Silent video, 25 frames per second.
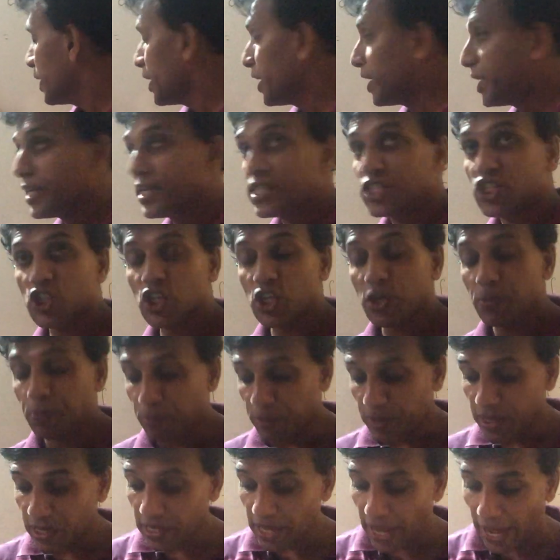in a
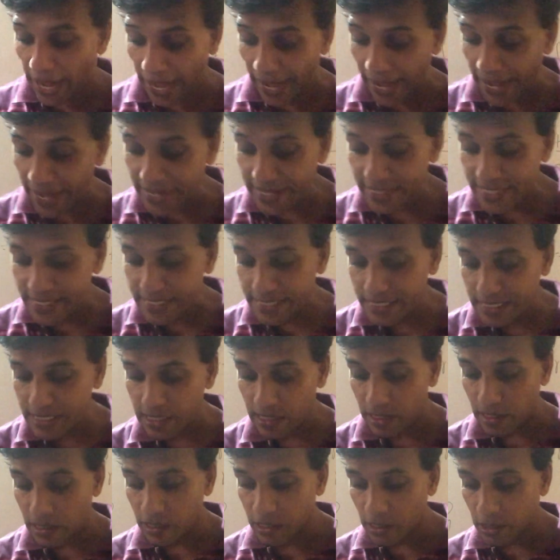GP nth
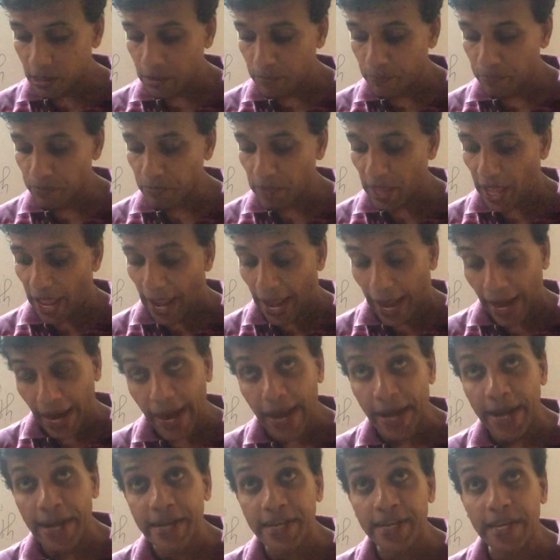term
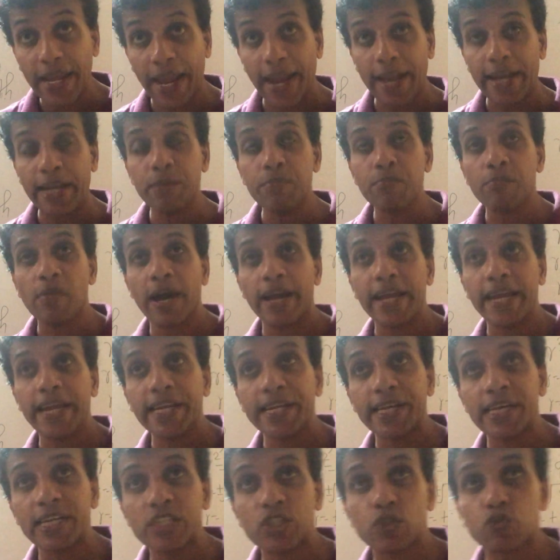and n
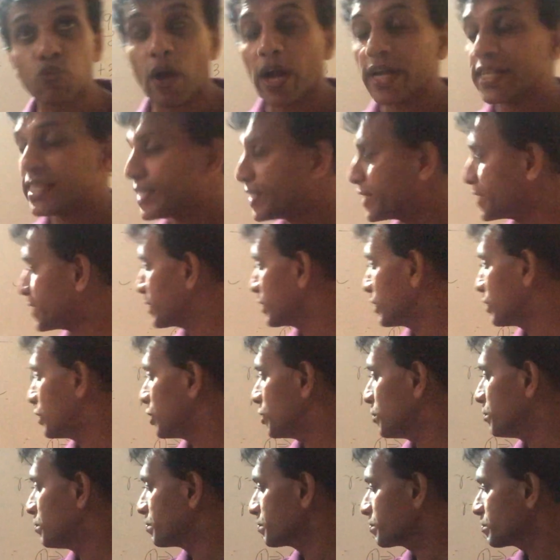minus 1th
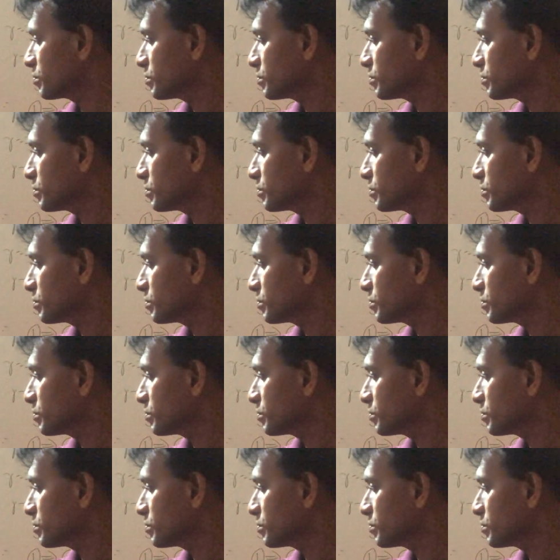term,